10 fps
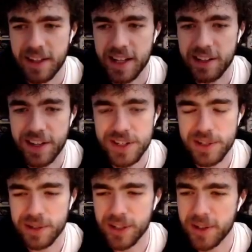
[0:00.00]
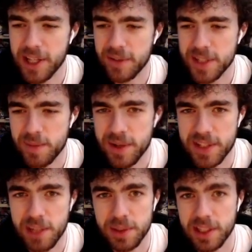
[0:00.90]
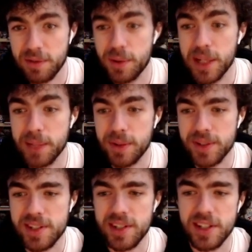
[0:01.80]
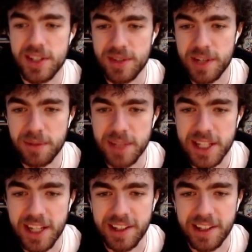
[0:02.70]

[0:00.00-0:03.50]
And our Ashuna and Grave can special summon the level 1 monster straight from the deck.